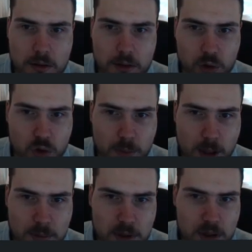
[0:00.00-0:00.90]

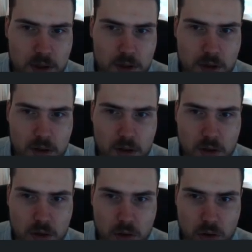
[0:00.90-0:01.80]
maps
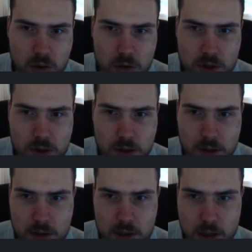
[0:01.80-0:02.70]
lost in
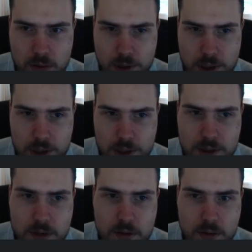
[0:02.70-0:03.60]
the
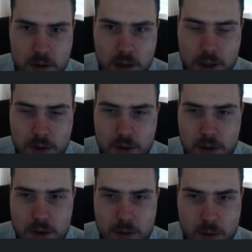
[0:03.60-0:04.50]
series leader.
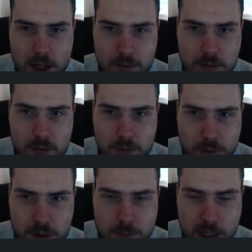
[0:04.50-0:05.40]
So you have to,
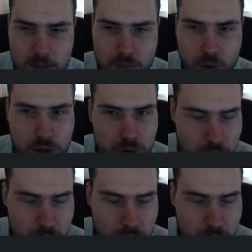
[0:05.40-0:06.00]
for the max points, you